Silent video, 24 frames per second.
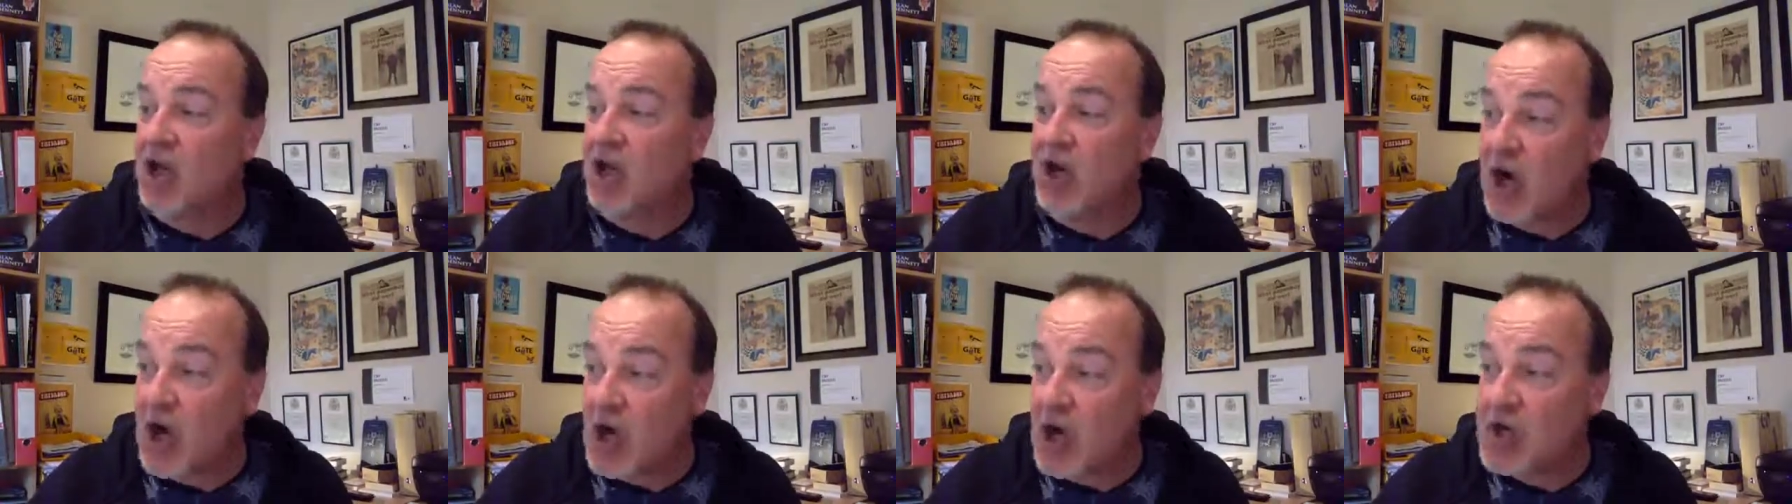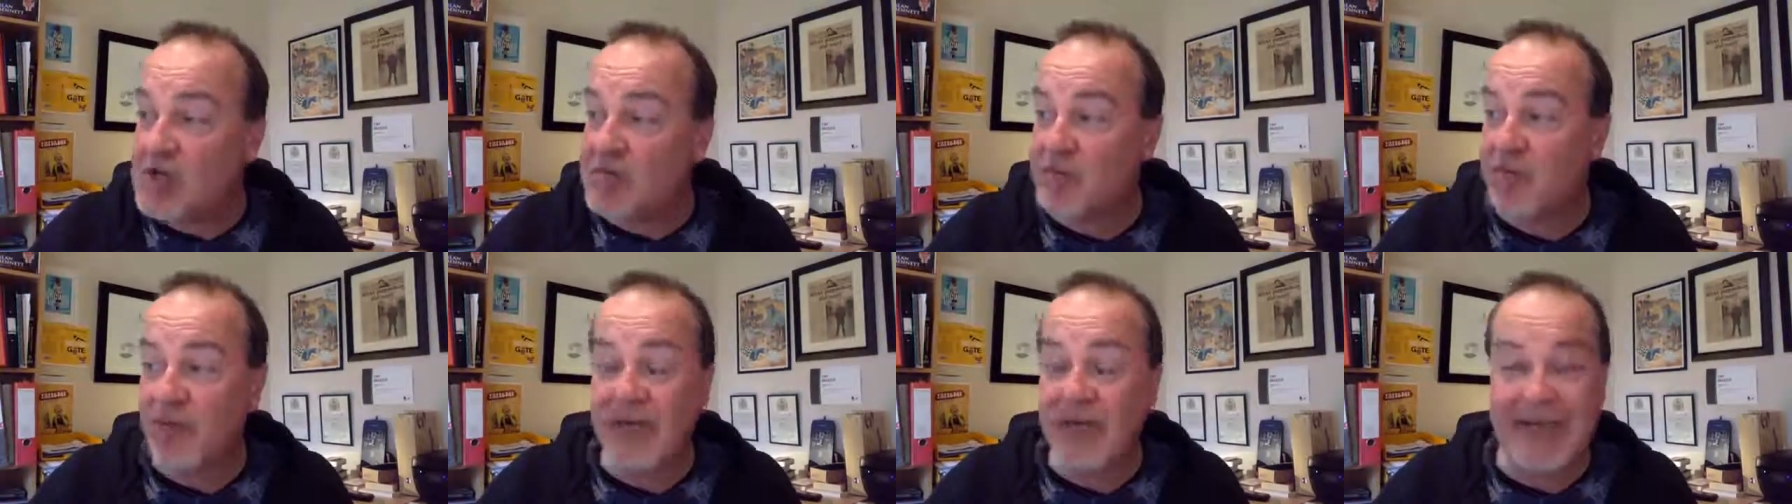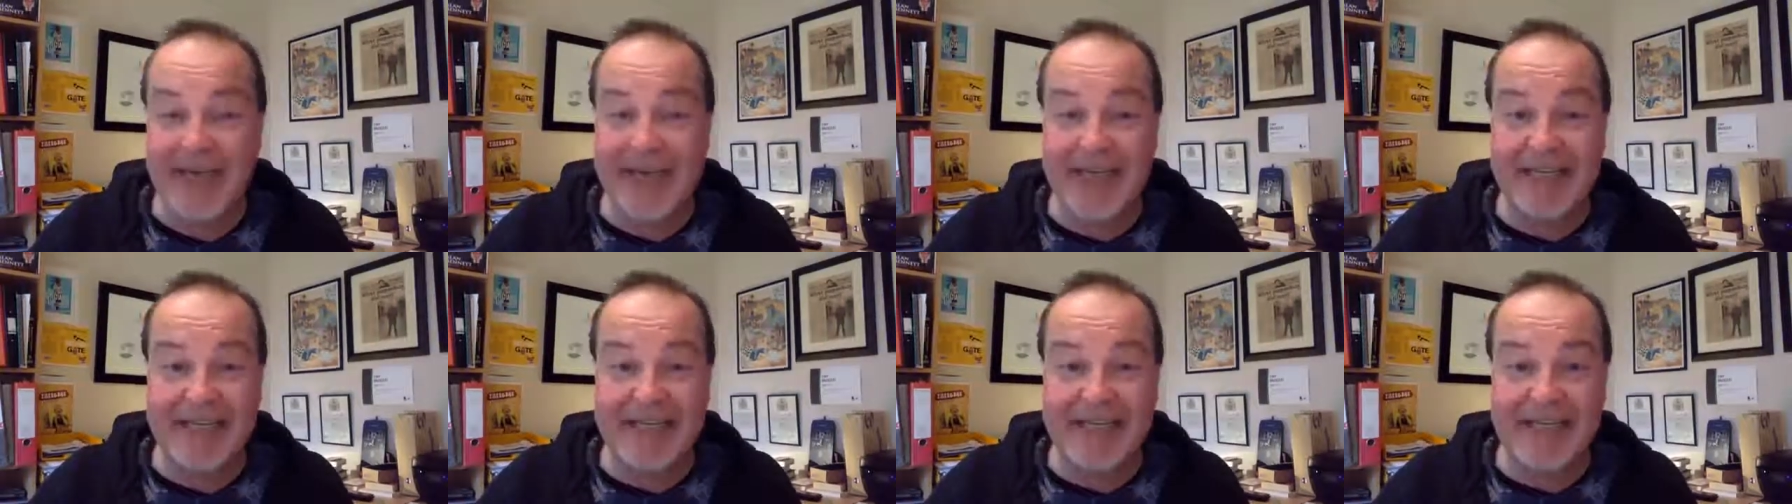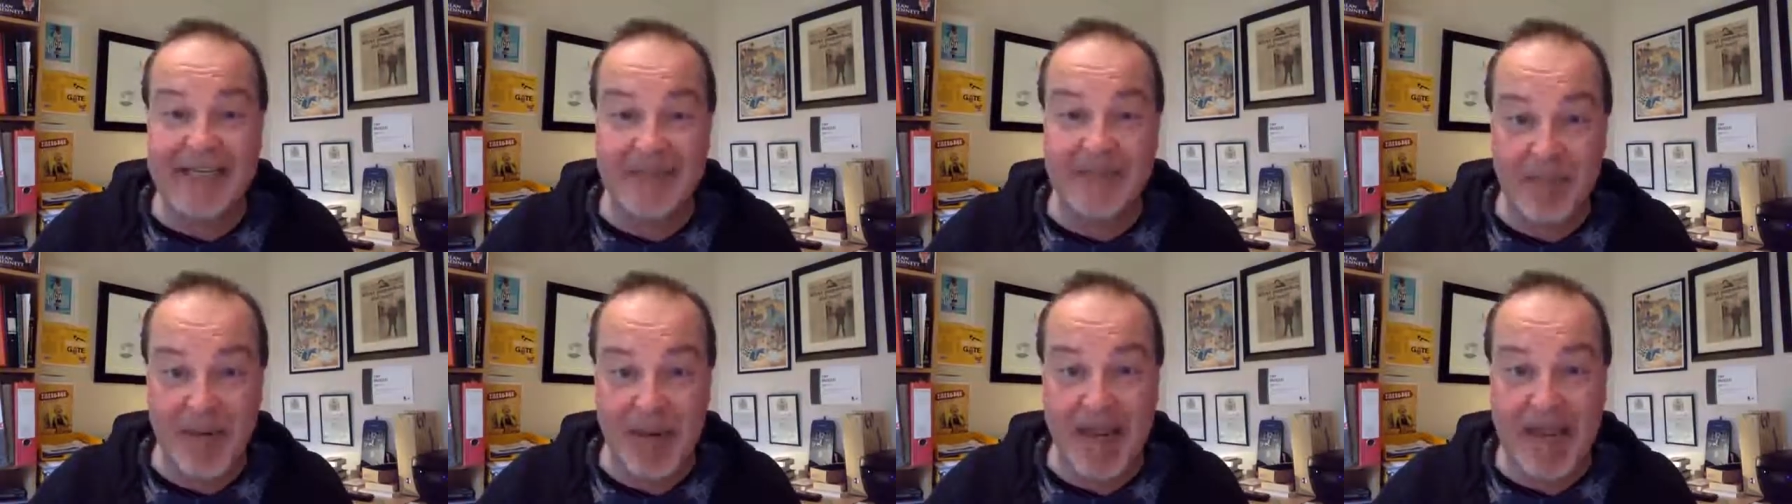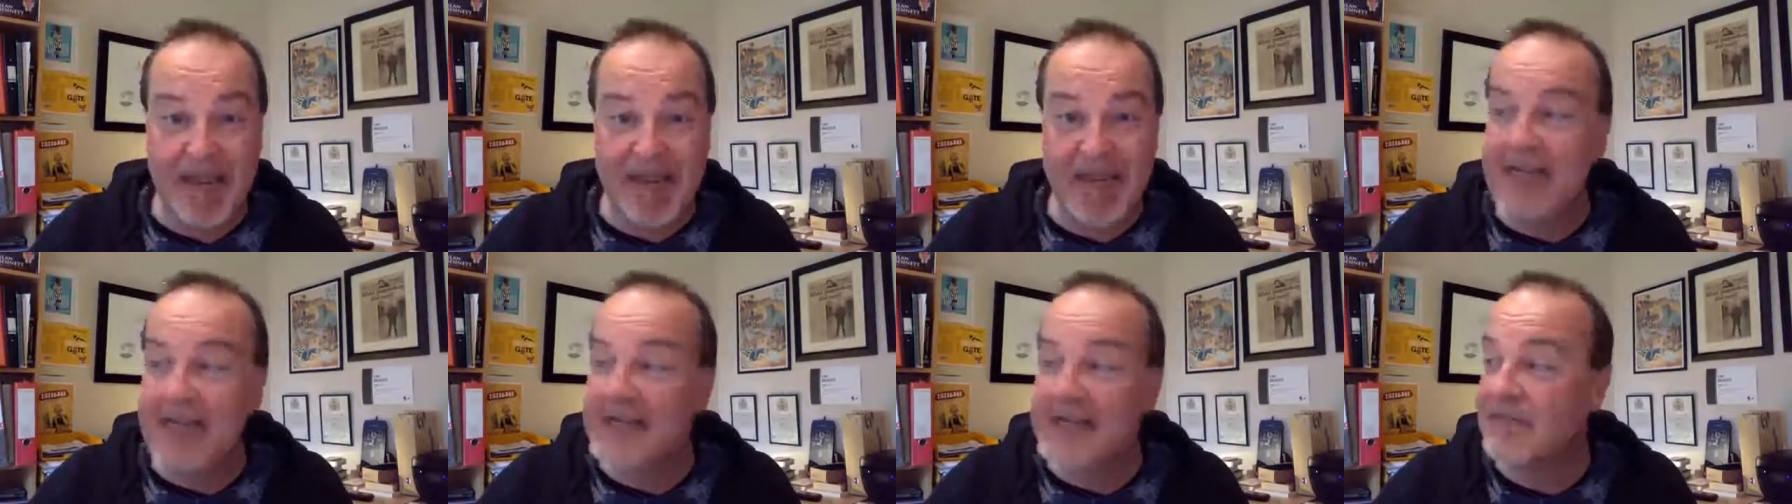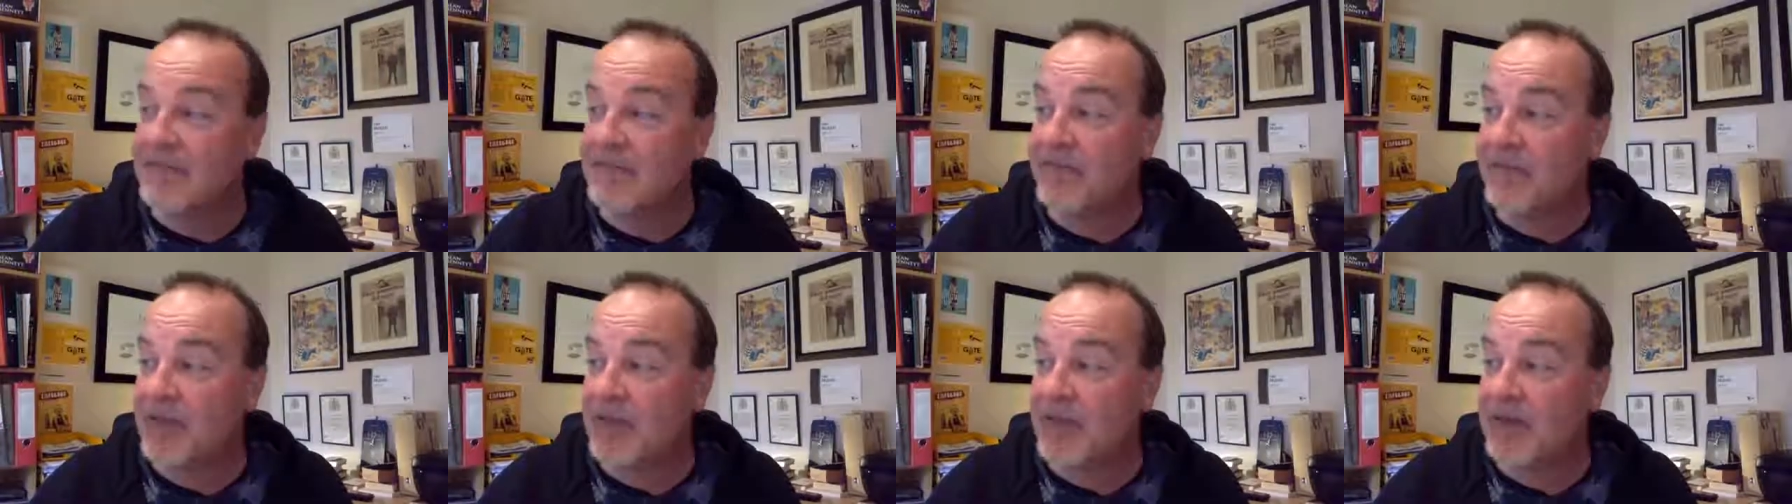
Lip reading: Girls' Brigade displays